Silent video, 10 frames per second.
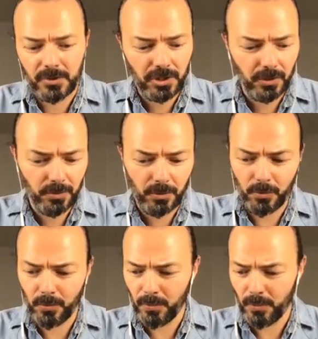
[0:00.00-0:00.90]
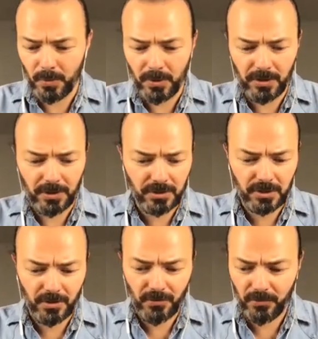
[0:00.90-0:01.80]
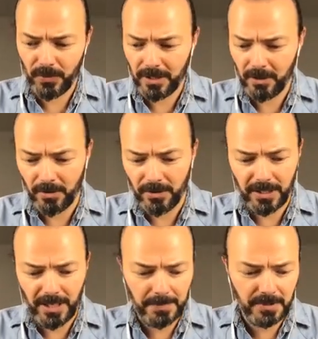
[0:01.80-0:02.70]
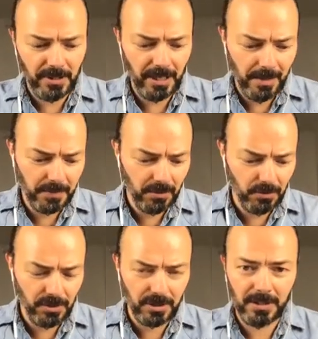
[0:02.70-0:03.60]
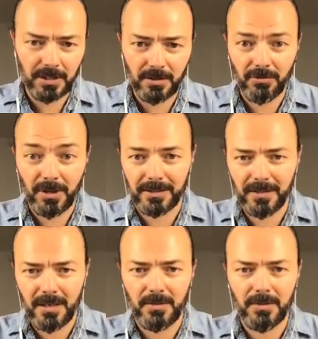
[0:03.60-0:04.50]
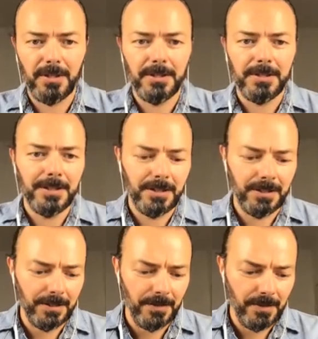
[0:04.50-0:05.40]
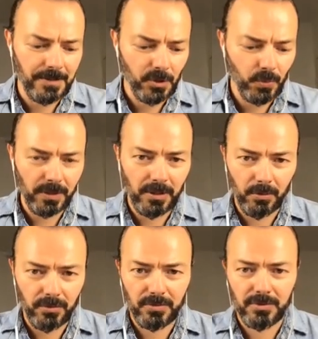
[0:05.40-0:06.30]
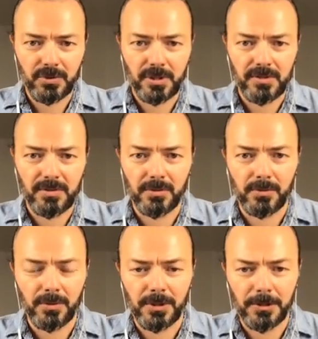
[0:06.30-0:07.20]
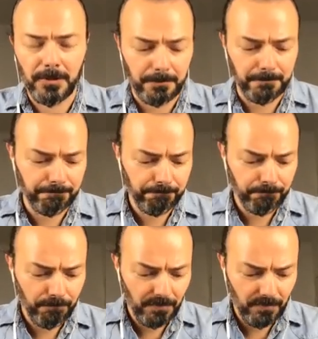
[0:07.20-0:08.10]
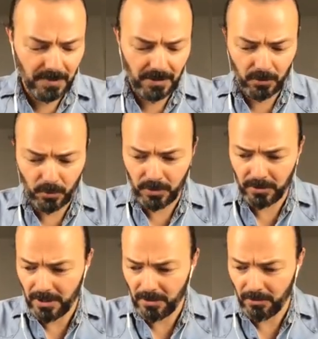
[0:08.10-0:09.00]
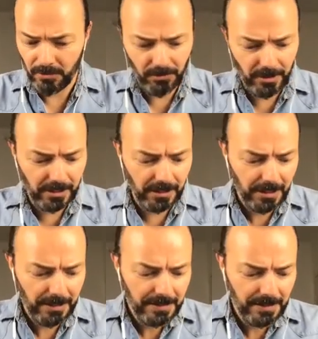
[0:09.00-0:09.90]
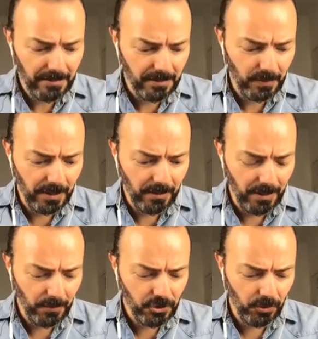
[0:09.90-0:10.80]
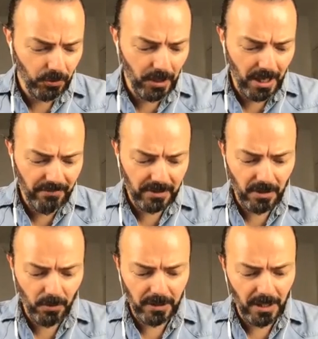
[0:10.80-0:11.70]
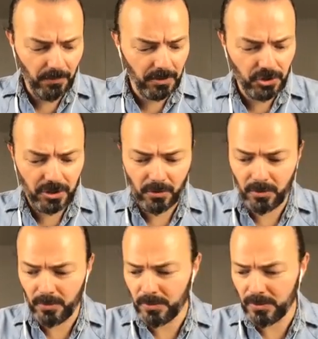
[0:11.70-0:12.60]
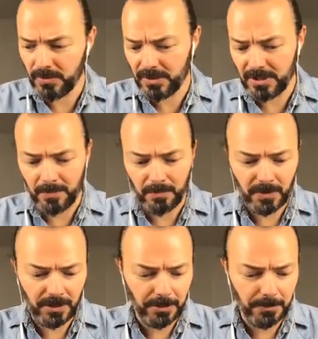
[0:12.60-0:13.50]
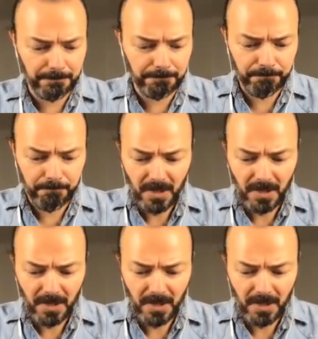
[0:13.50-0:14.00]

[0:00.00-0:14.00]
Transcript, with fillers: show you the software or the apps that I'm using here right now. Uh, this is OneNote, just to uh, um, tell you now already. Uh, I will show you Evernote. I will show you some um,